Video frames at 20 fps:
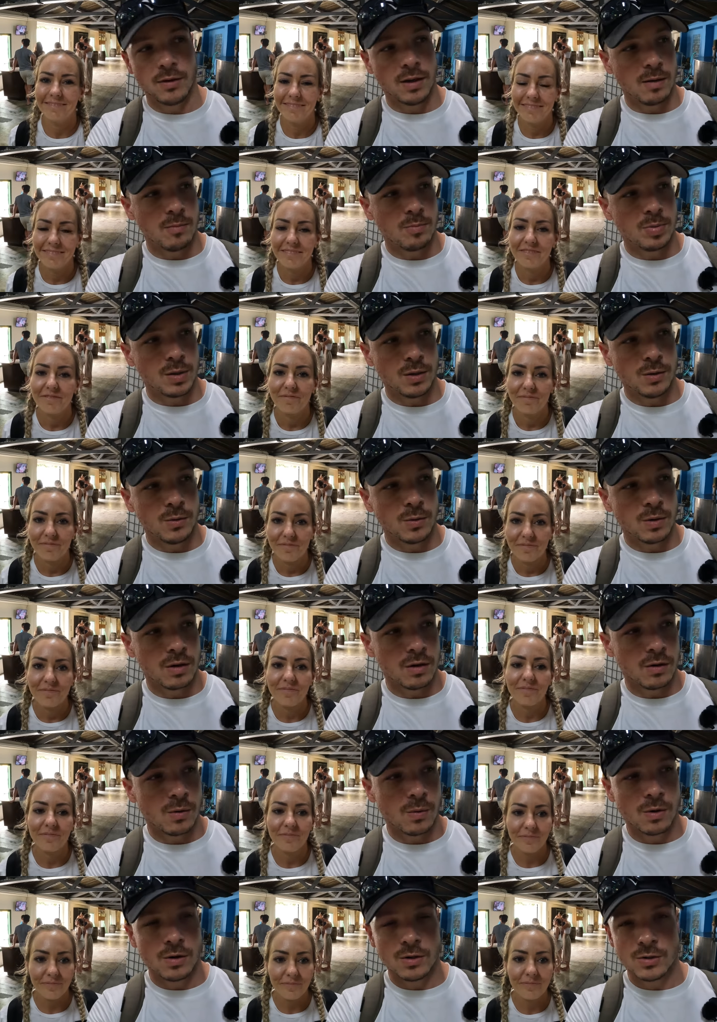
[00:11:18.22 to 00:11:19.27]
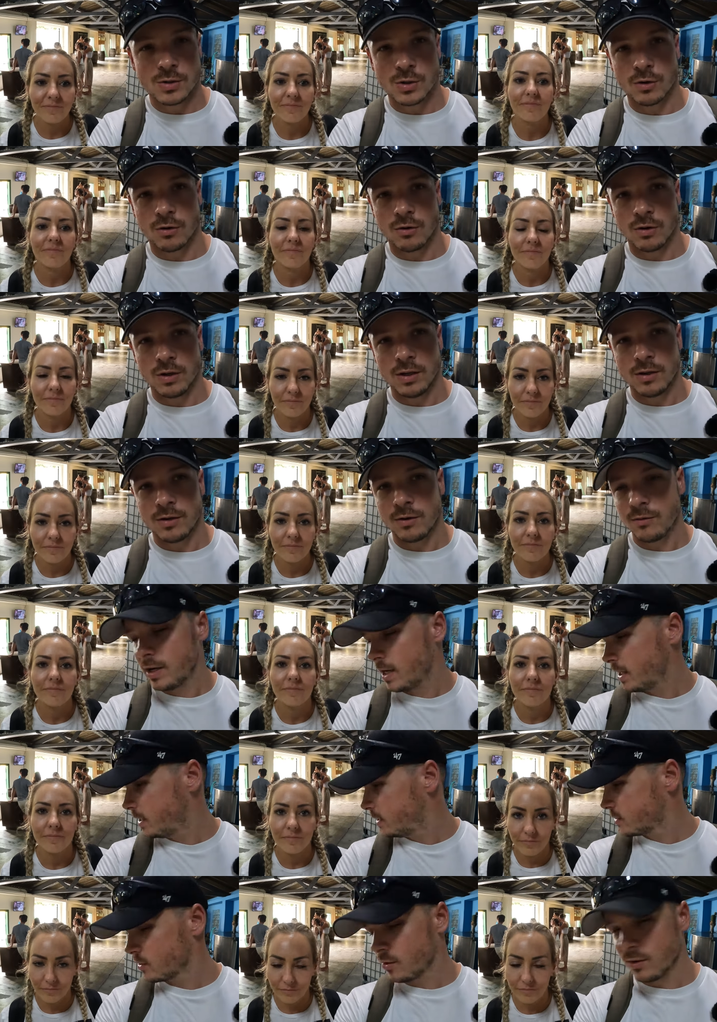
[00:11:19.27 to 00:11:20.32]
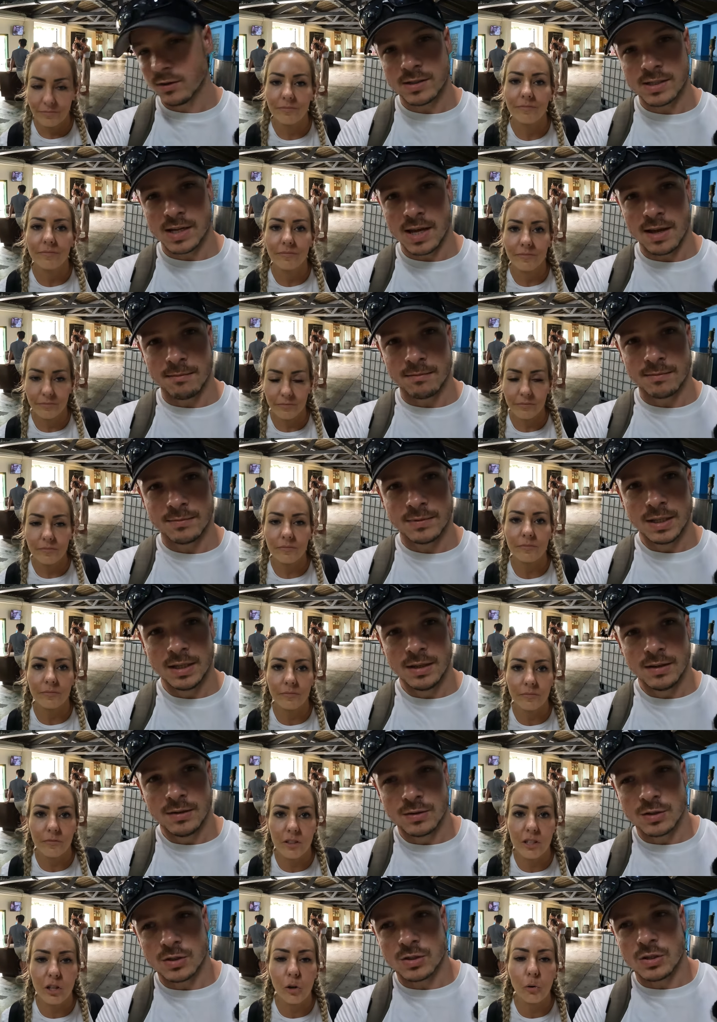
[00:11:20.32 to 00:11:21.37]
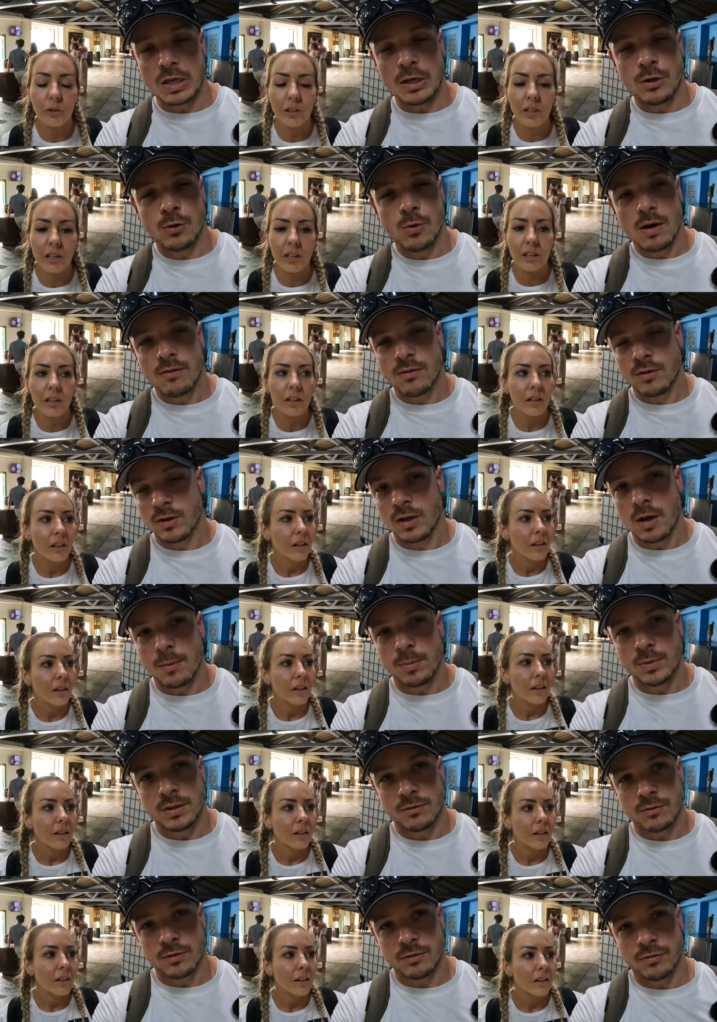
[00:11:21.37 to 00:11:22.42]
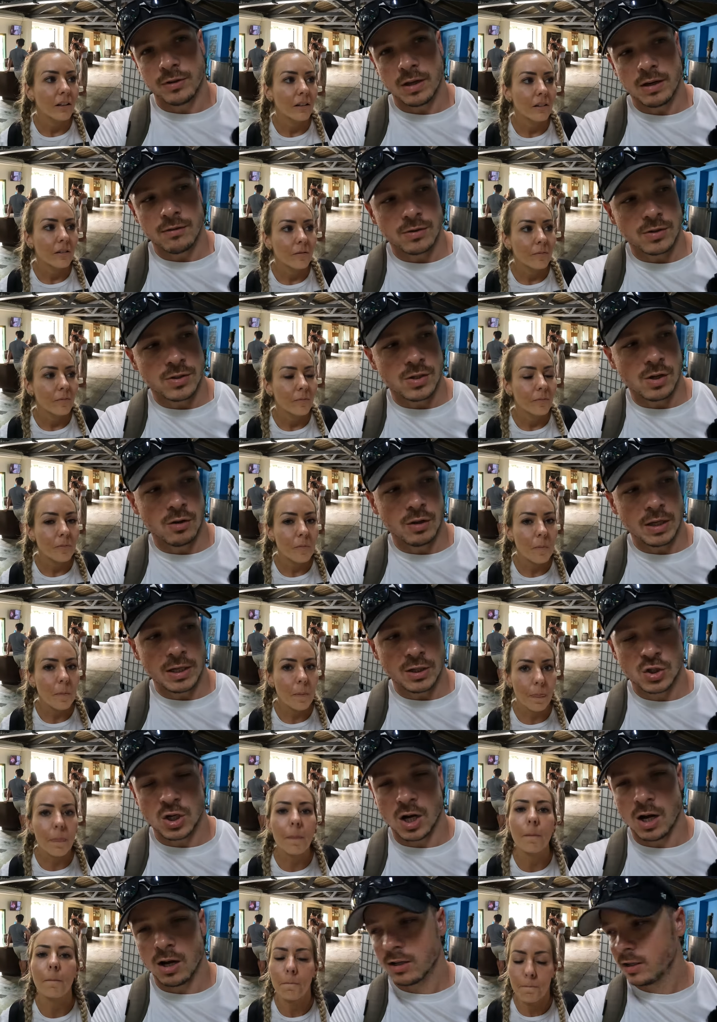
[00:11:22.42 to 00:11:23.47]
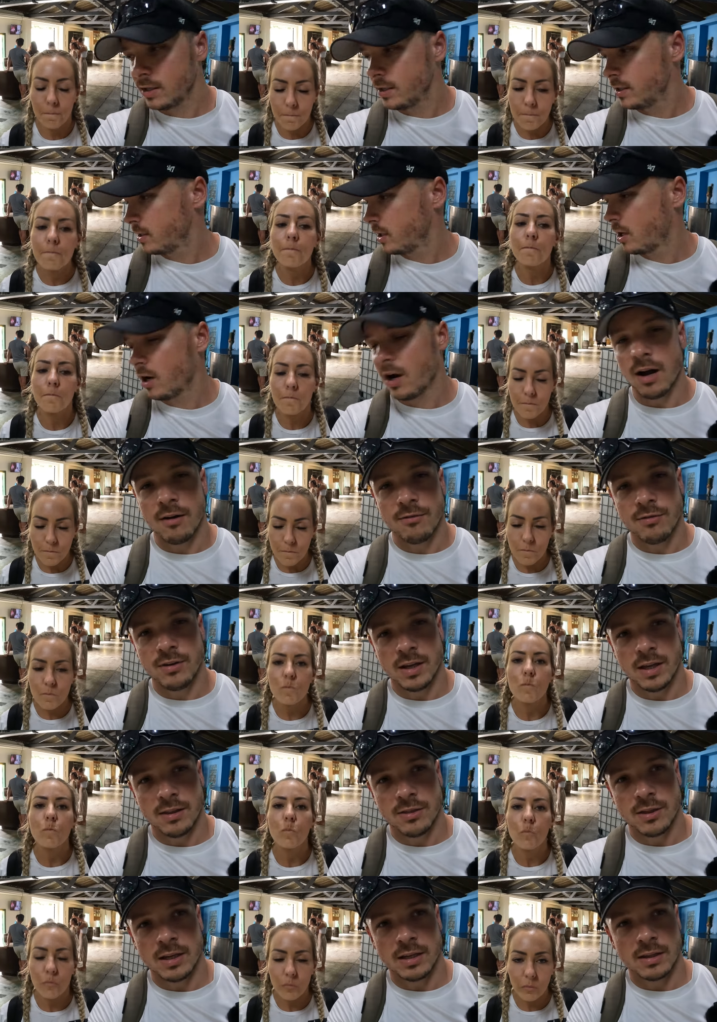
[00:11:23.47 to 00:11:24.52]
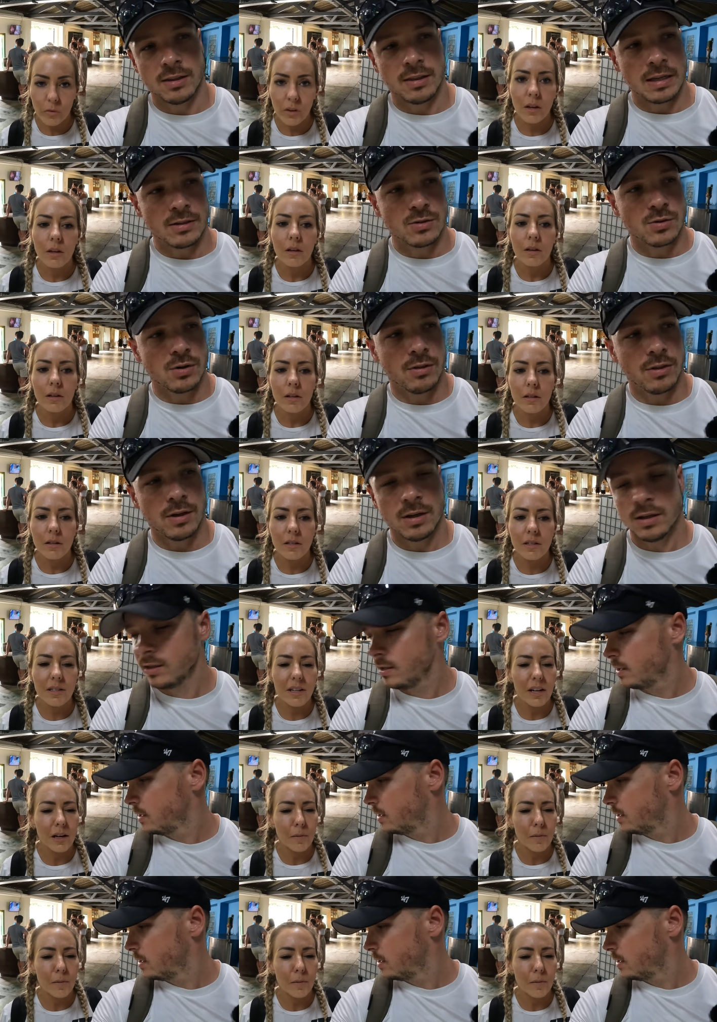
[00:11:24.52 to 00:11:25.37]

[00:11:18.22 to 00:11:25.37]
Speaker 1: if you get blue or orange or green or red; it's all the same. Just the they do have a couple different flavors though, like chocolate and coffee, I think, and that sort of thing.